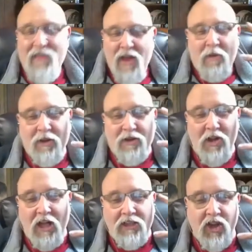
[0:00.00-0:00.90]
We'll do
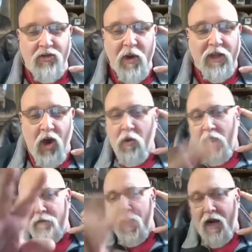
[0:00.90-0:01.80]
lunch this week. Don't worry
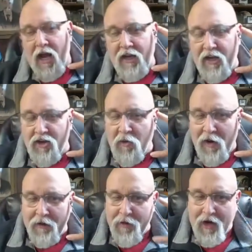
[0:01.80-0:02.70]
about it, Aida. Don't
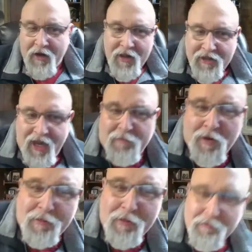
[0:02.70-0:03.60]
worry about it. Yeah,
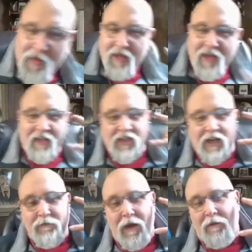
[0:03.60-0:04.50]
baby. Yeah, Chicky
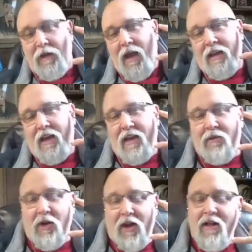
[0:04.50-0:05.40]
baby. Yeah.
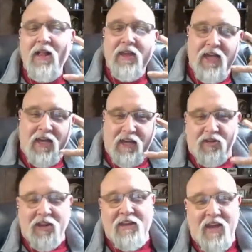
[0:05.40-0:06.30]
We're gonna. Yeah. So
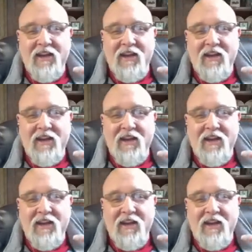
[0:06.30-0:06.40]
let's